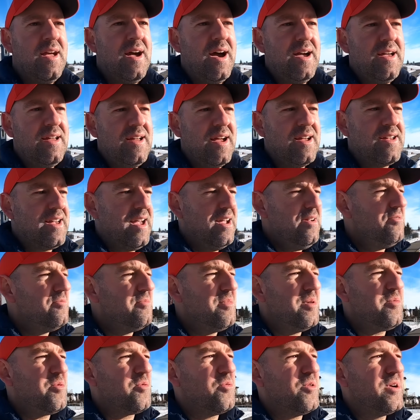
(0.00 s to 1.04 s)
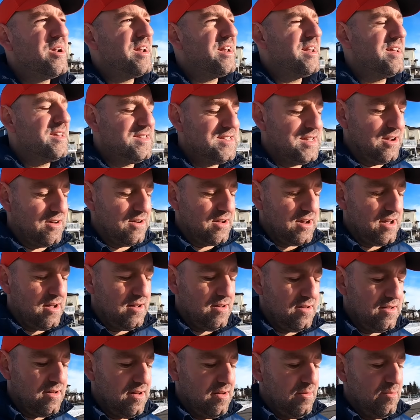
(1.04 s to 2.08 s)
I, I can't remember what it is here in
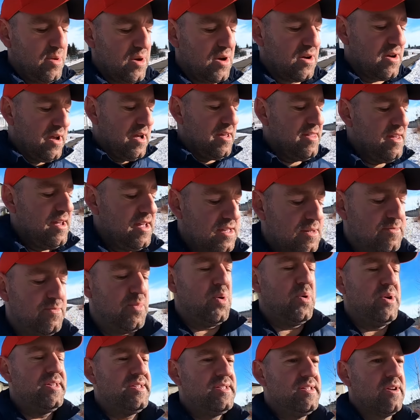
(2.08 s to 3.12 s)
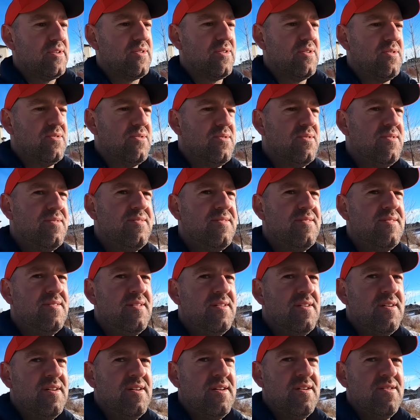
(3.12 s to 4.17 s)
Al Alberta. I think it's
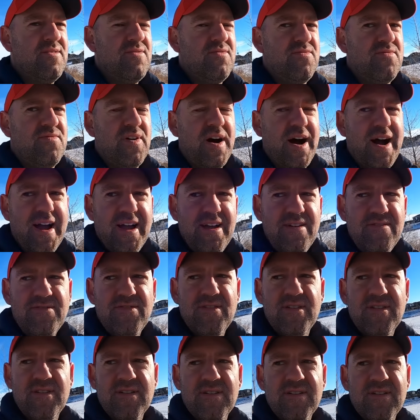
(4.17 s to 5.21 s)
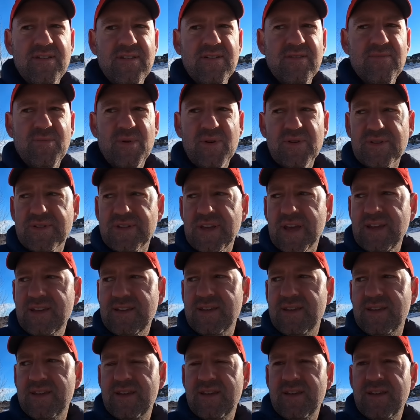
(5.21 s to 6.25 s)
0.05
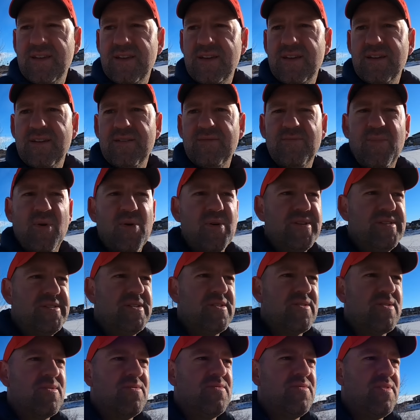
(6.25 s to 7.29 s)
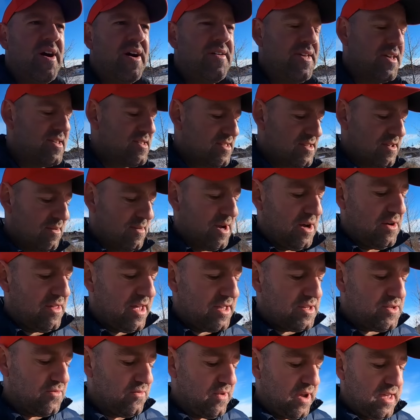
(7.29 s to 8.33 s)
percent. 0.05. That's somehow
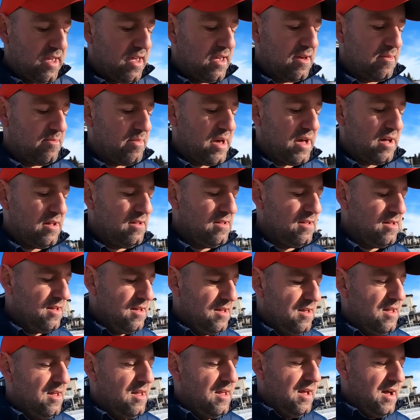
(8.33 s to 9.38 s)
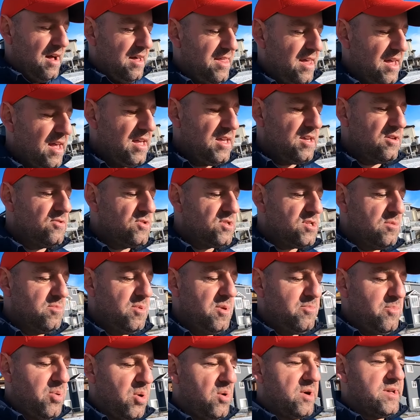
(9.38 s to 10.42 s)
that's ringing a bell. I think it used to
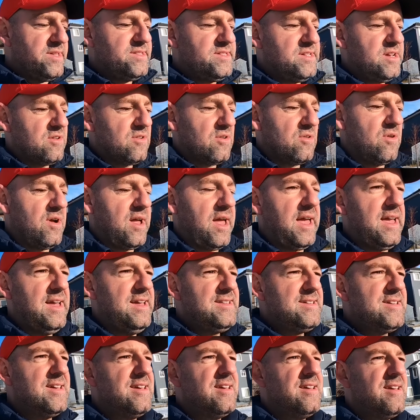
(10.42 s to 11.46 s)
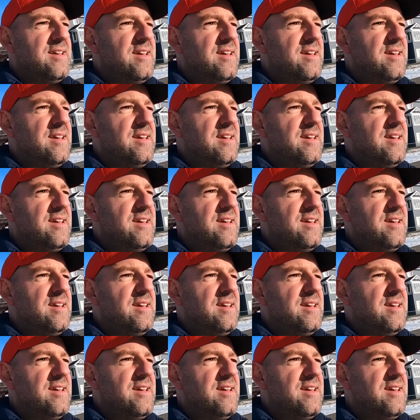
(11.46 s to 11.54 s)
be 0.08,